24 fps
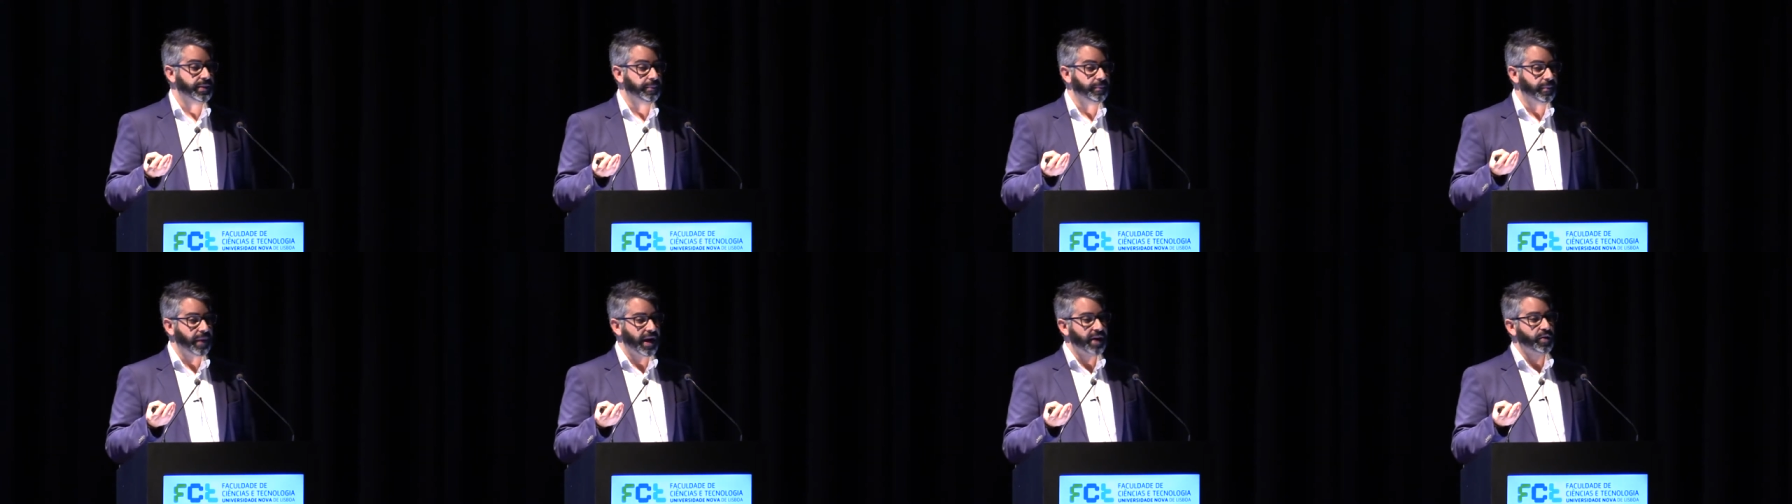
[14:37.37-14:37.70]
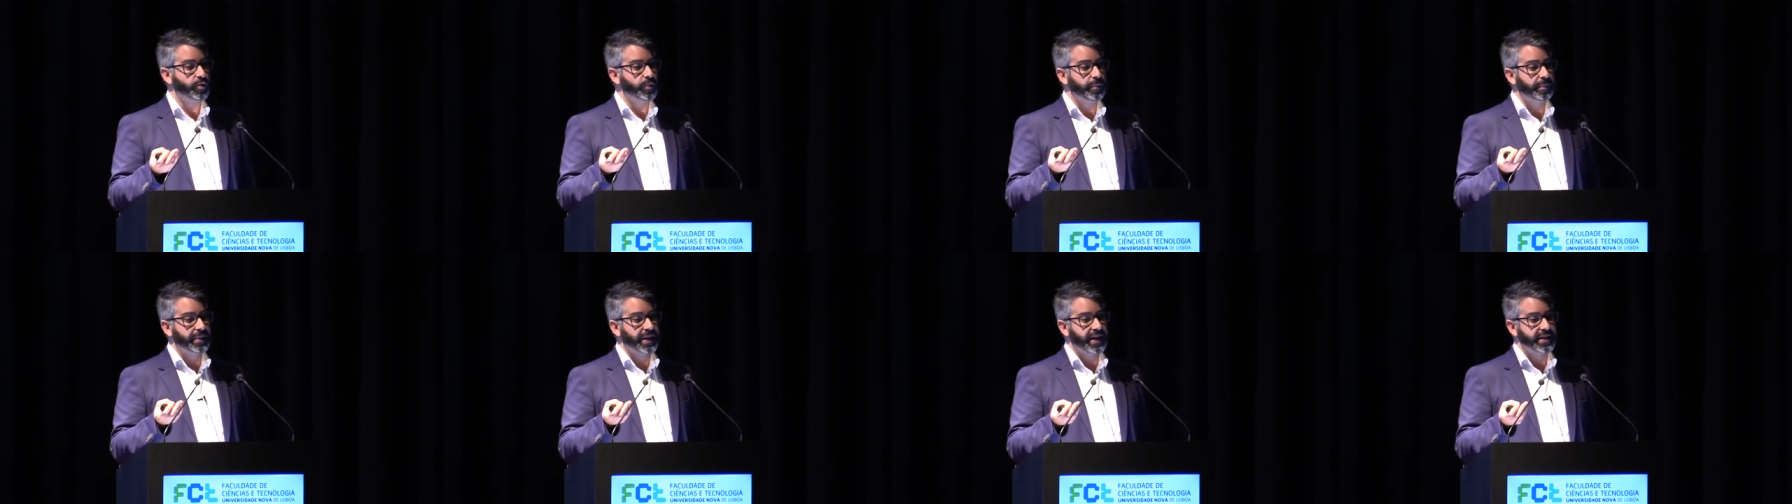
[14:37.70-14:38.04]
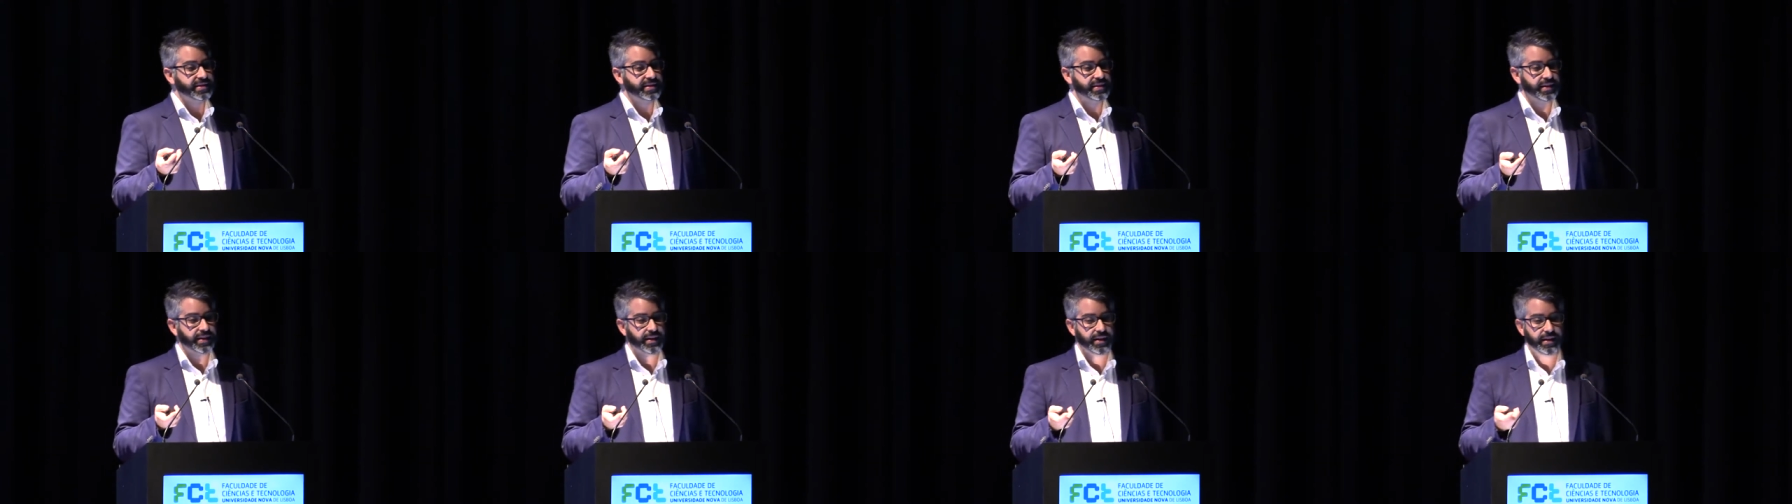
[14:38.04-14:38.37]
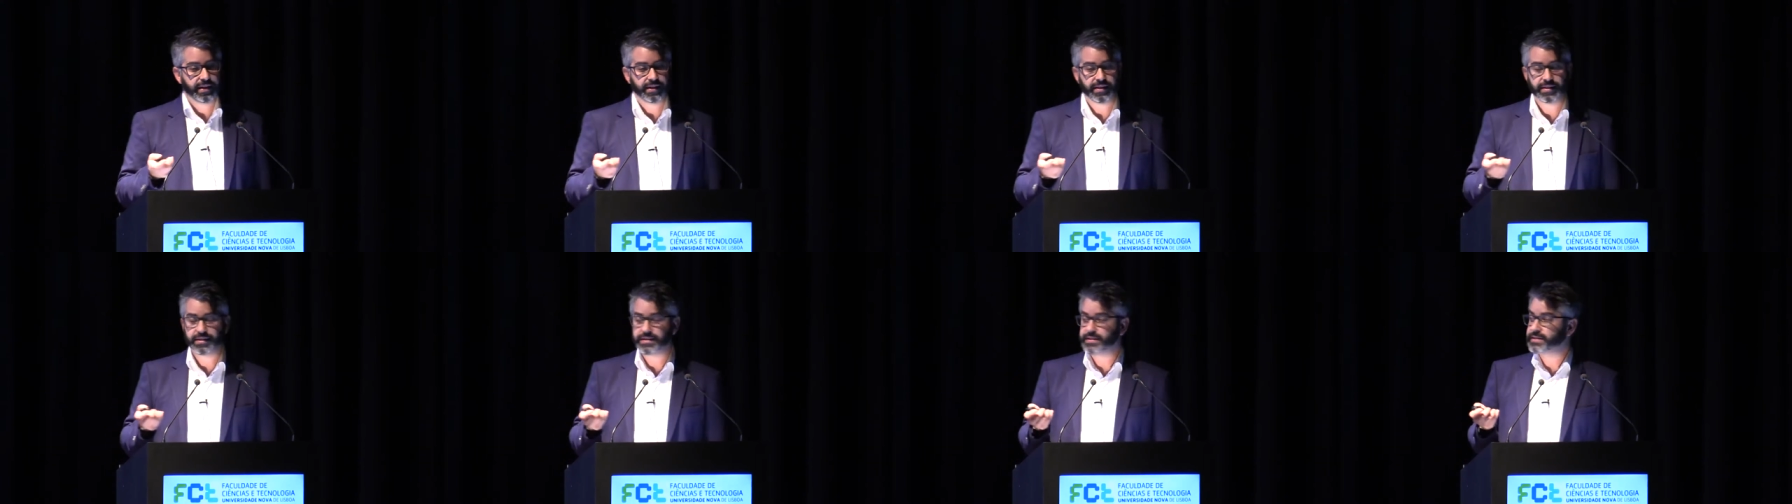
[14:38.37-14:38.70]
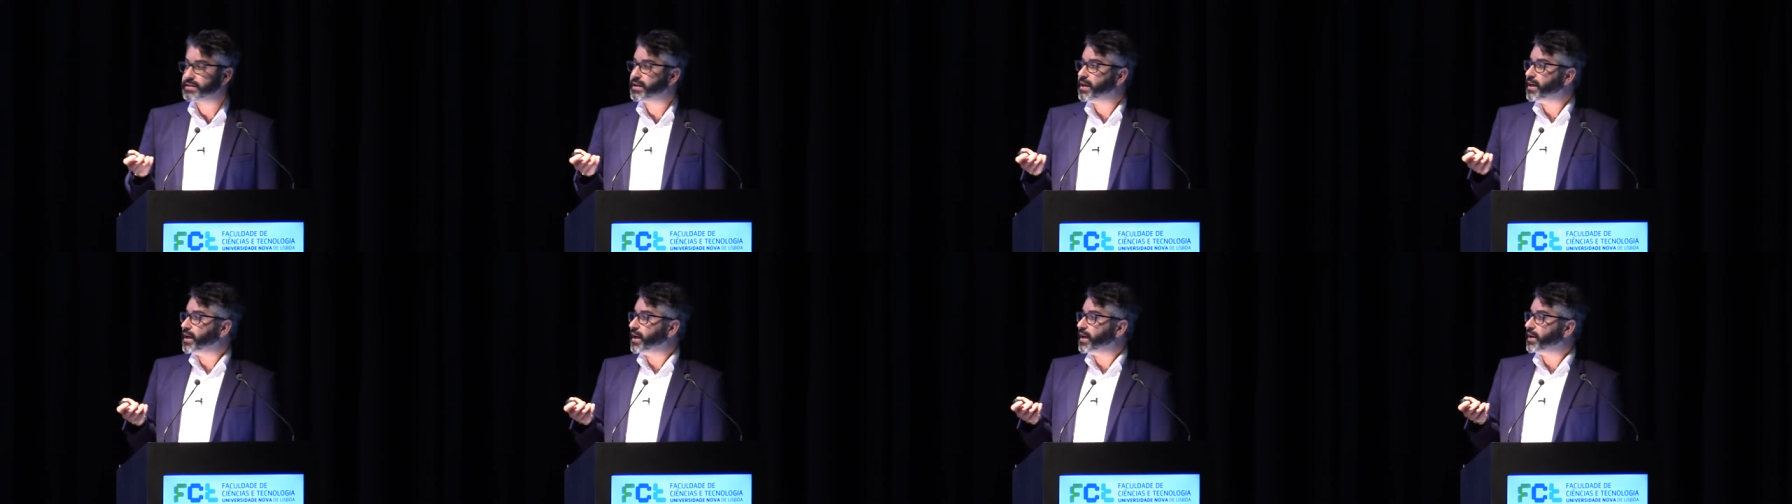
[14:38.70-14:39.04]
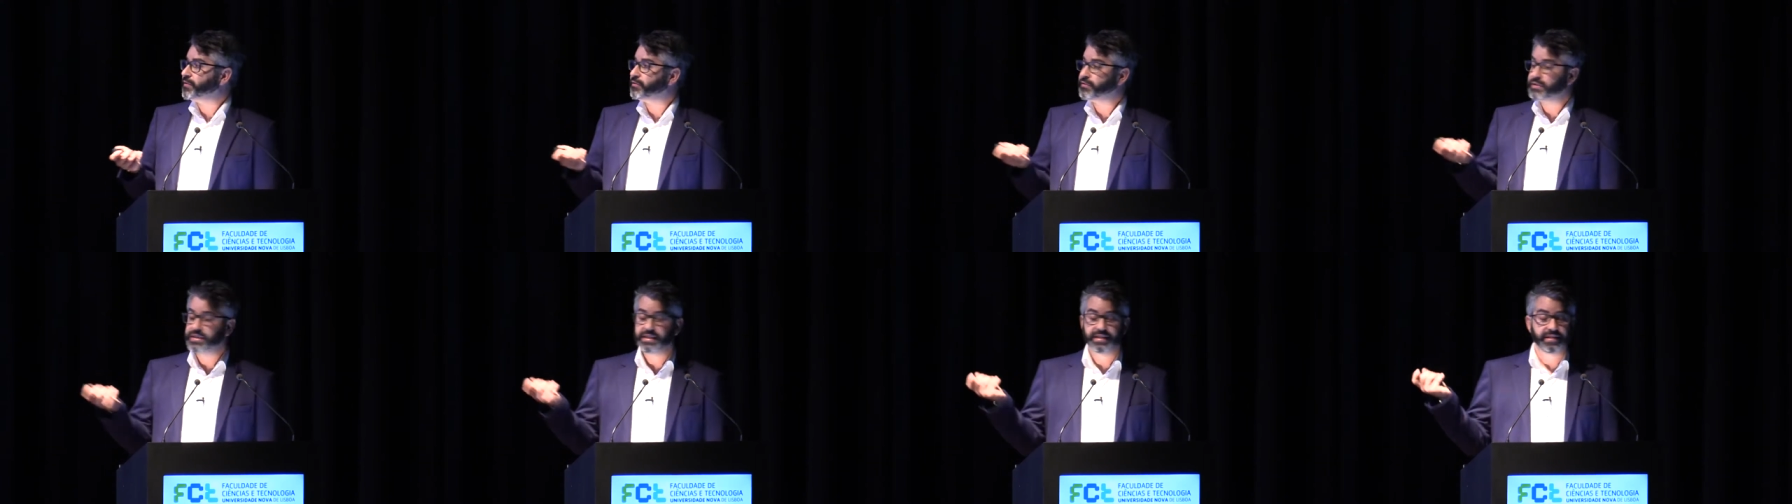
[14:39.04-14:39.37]
a microplastic is,
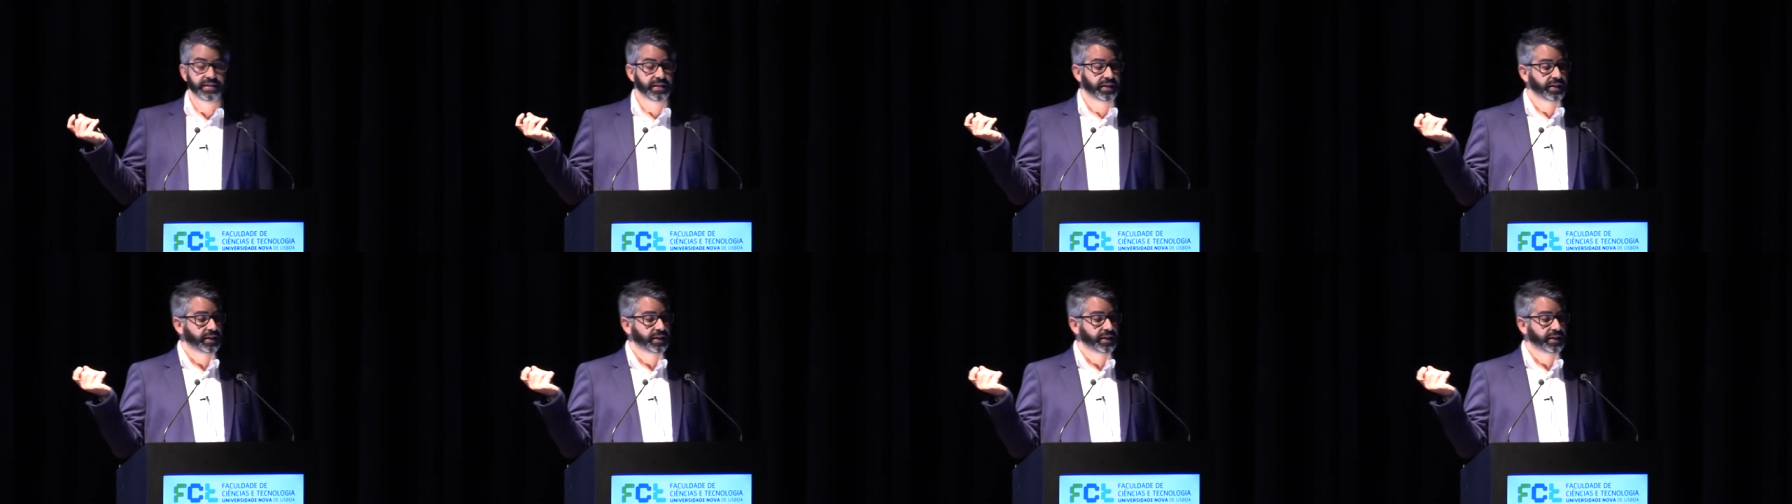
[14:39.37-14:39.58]
if we